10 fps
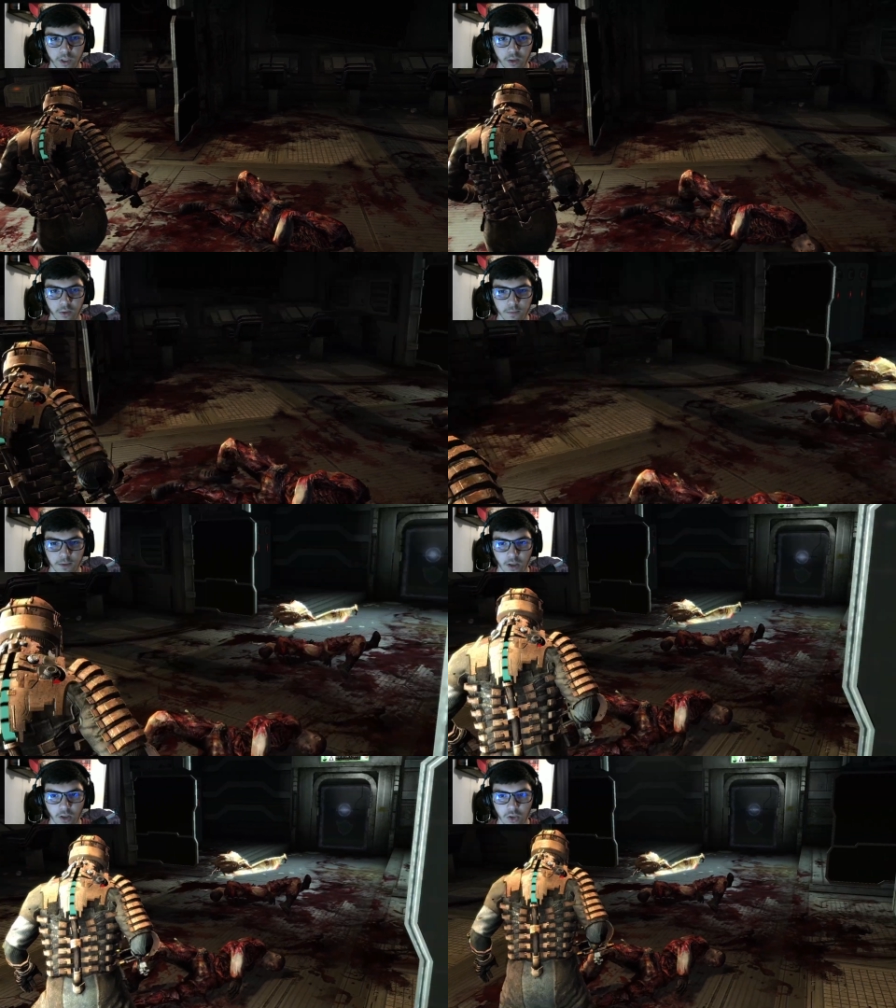killed them
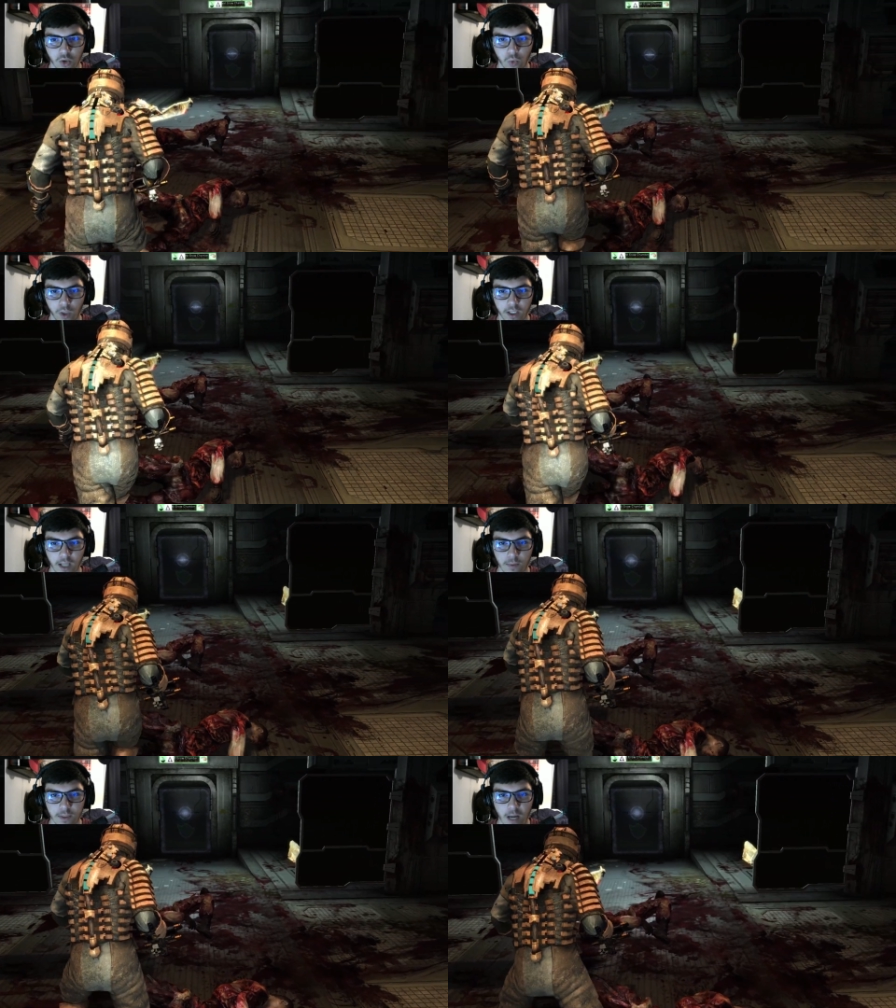suckers quick. I
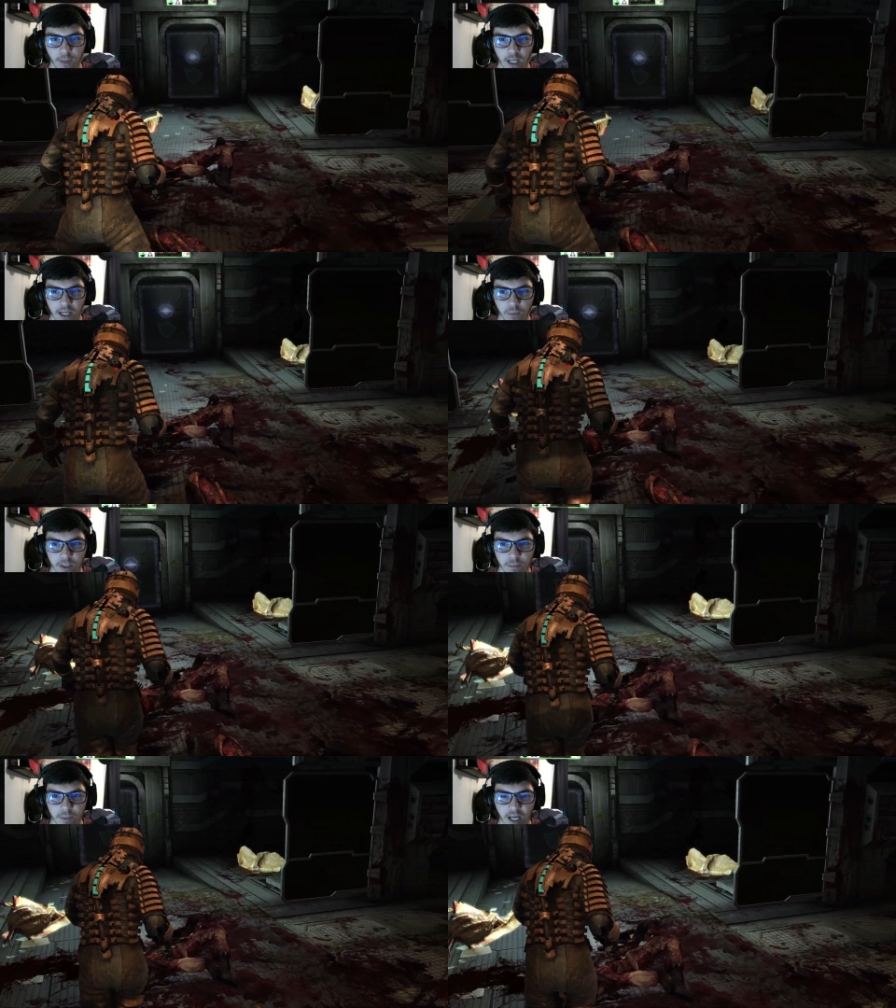was not playing with
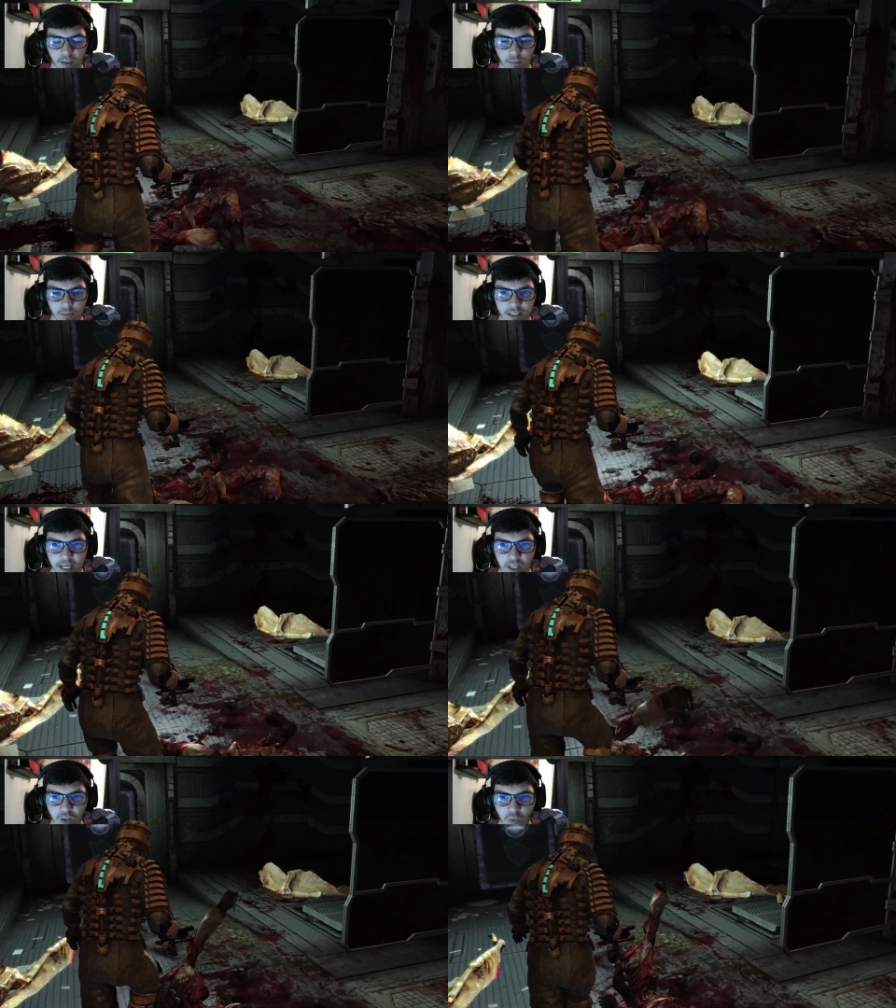them daggum
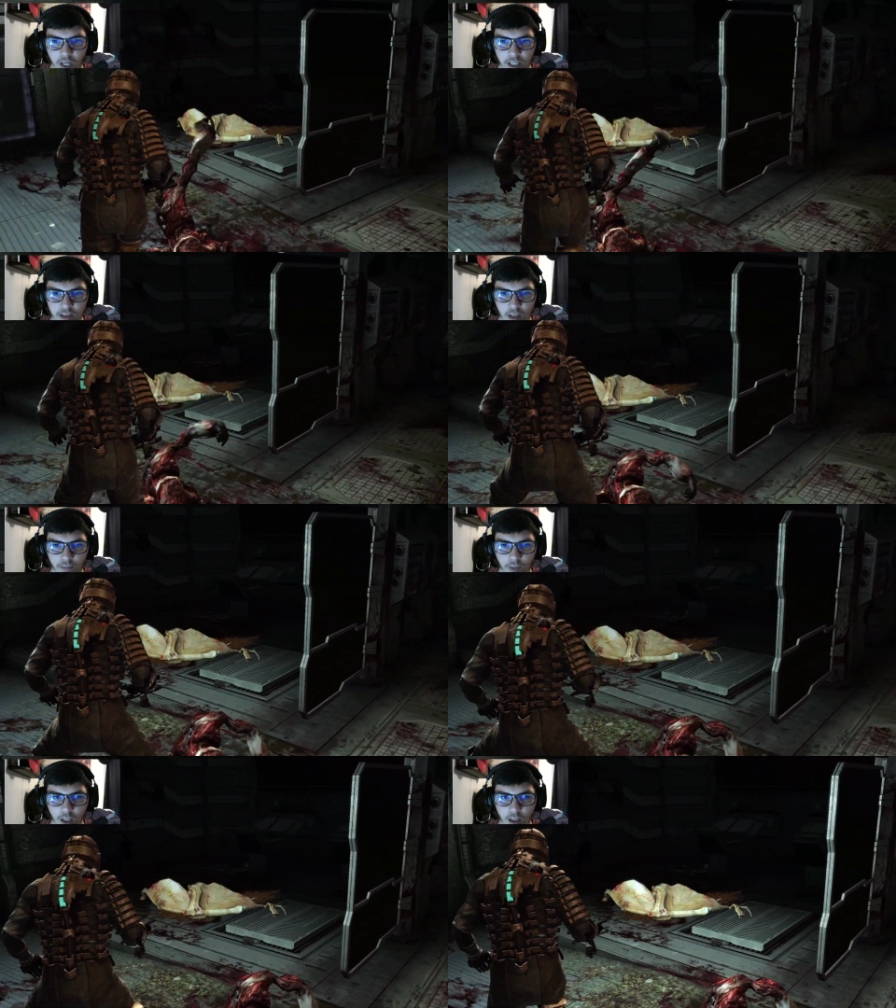stingray son of
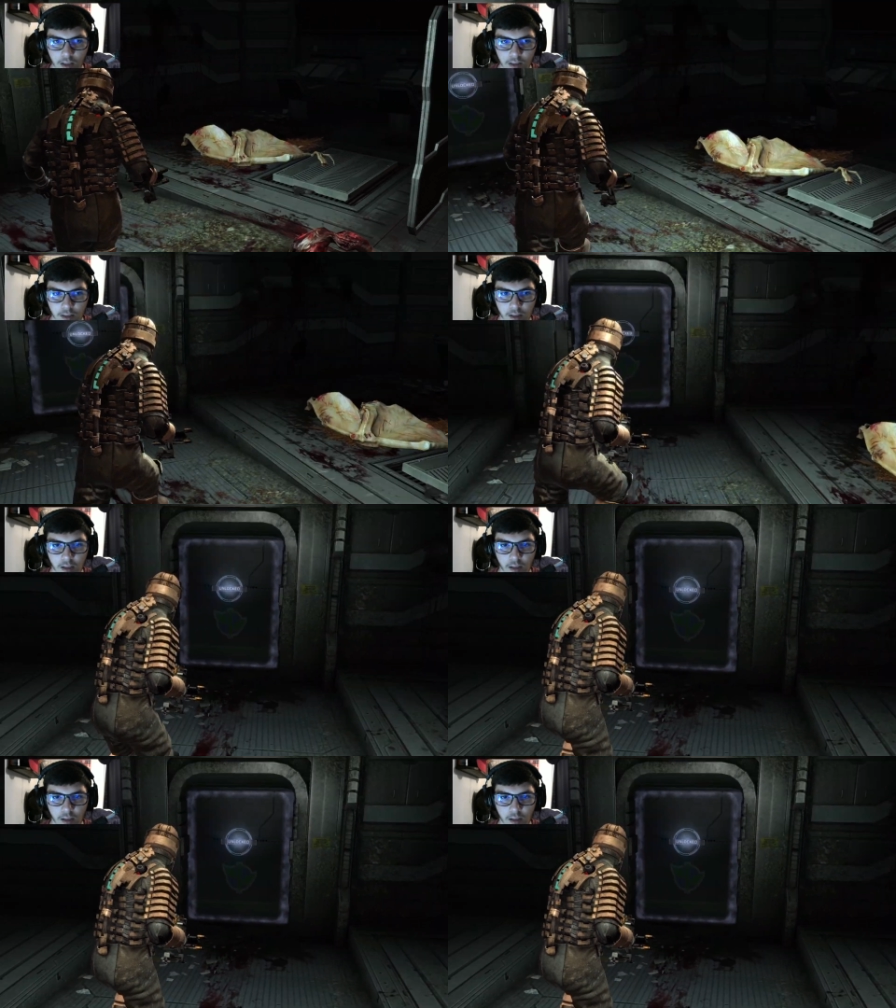a guns.